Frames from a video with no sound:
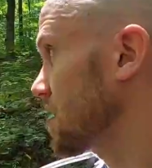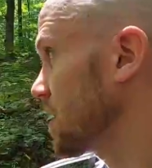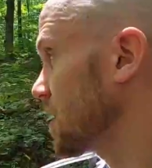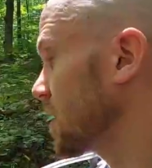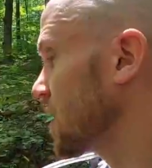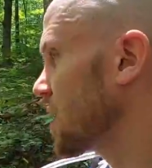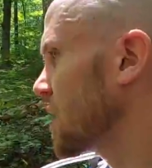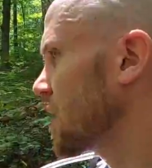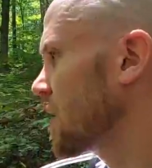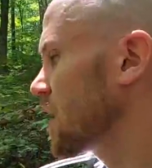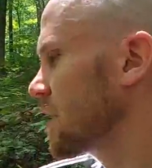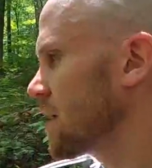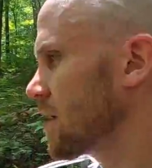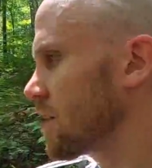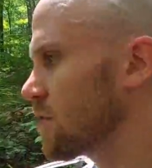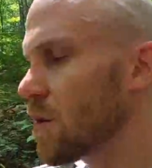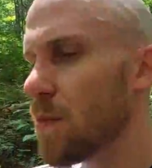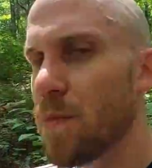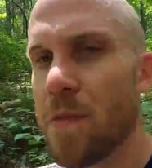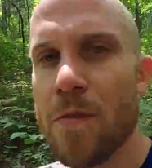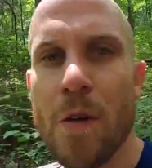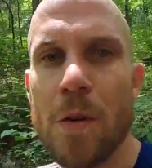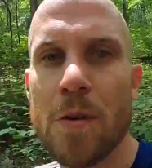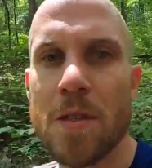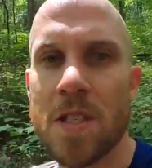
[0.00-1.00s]
a
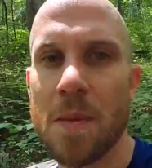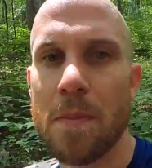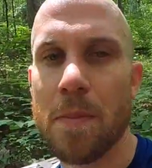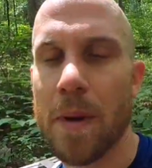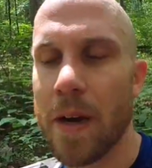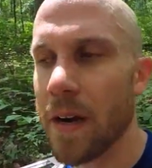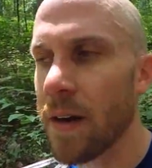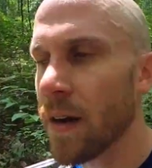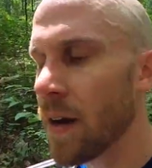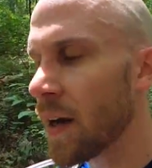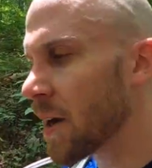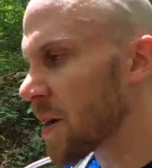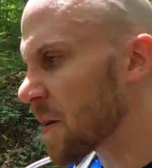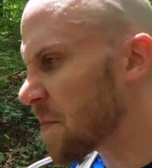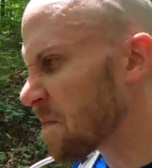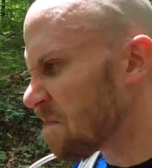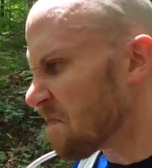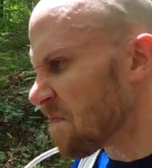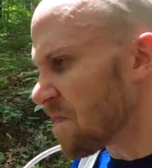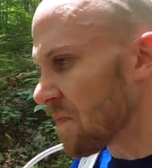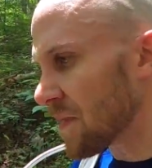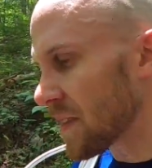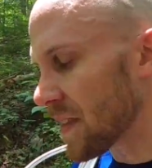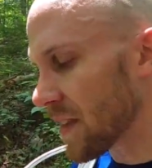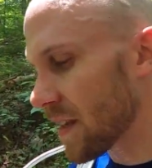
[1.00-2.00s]
group of folks up there.
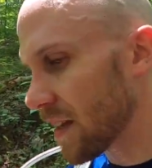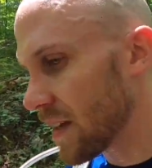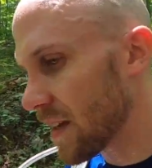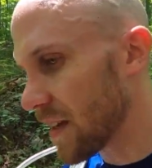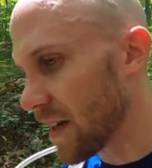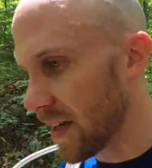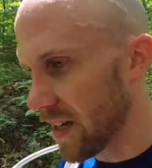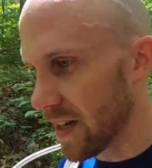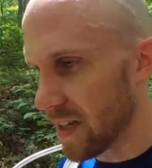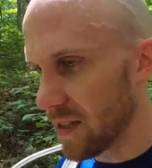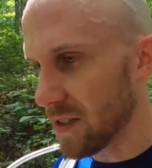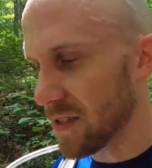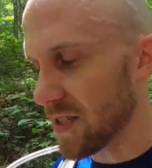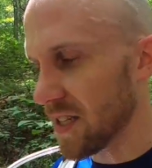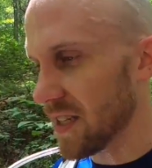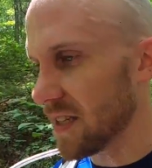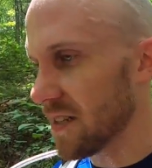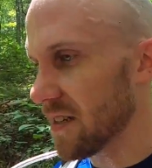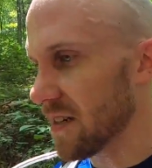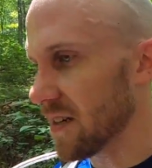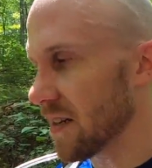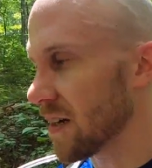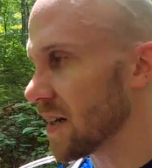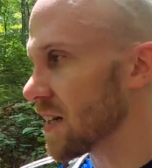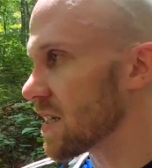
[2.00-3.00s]
Looks like
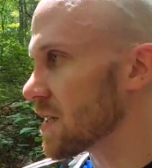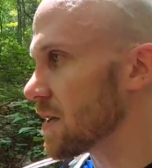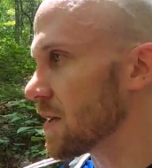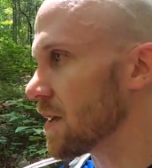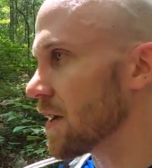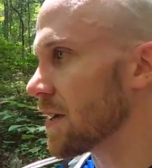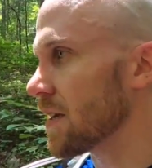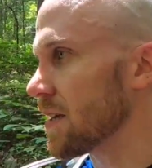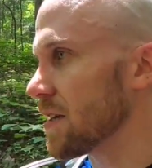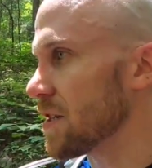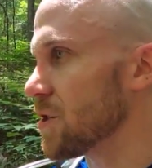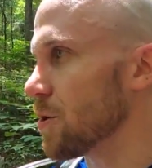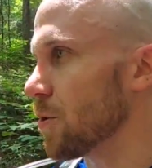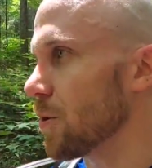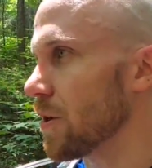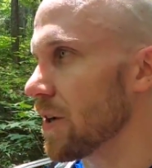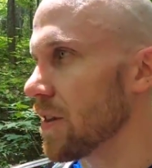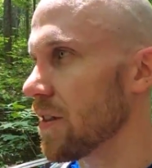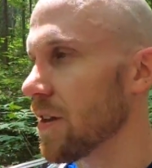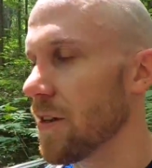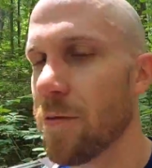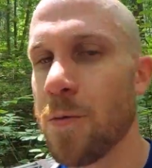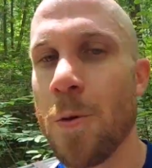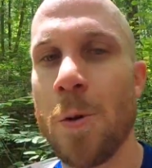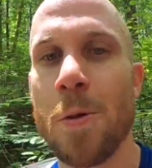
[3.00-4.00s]
they're
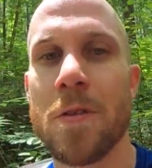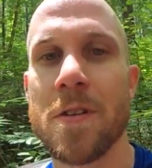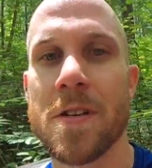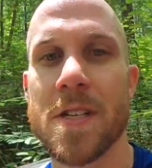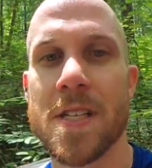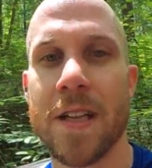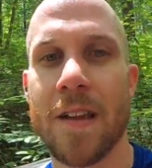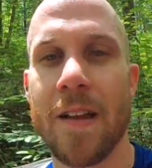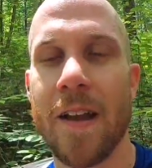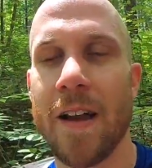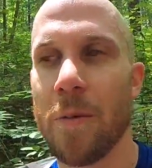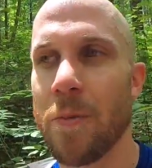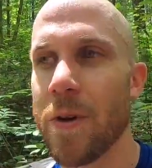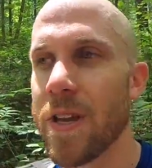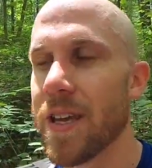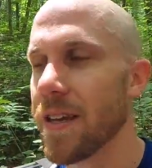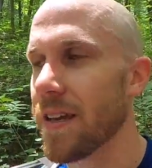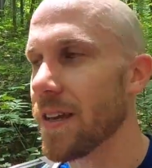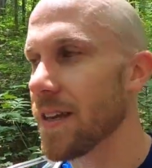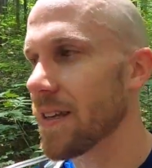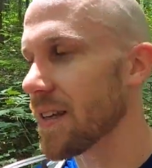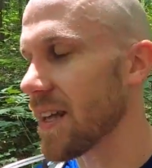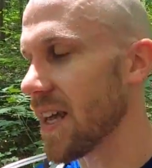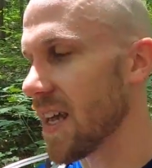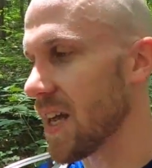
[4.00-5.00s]
enjoying their 4th of July
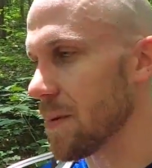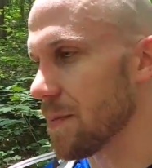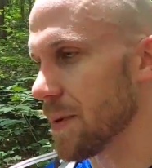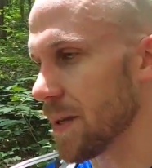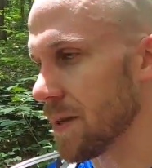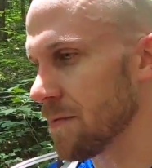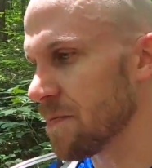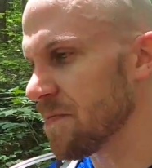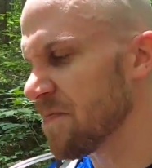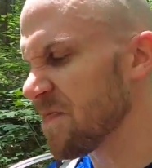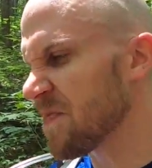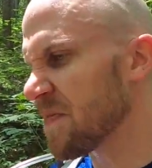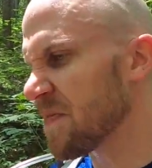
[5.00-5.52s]
weekend camping.